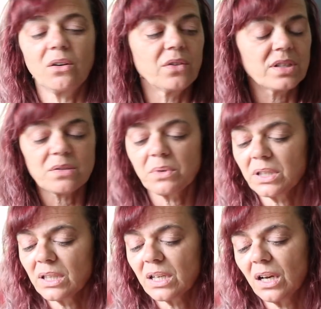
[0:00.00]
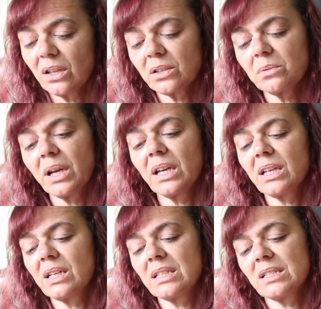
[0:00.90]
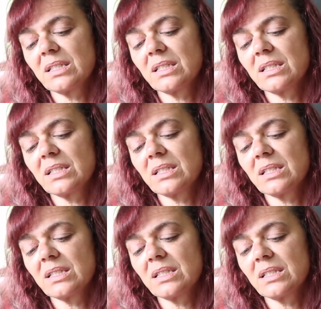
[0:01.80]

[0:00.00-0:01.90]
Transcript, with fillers: Oh, this one, the colorway